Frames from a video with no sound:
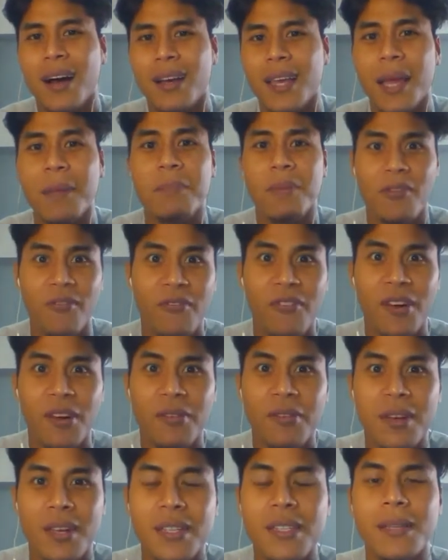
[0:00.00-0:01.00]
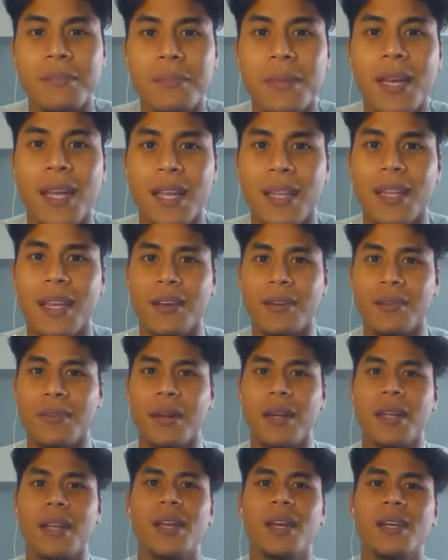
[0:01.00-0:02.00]
can be very intimidating,
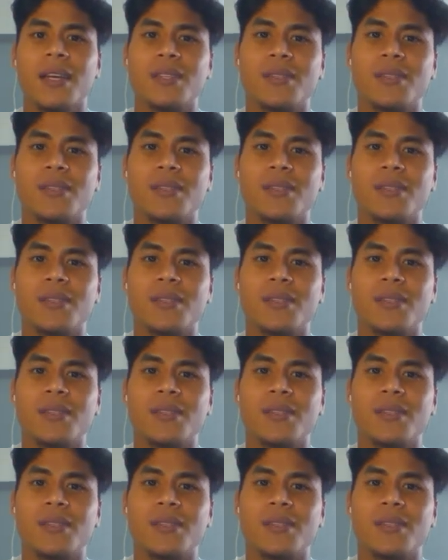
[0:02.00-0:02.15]
right?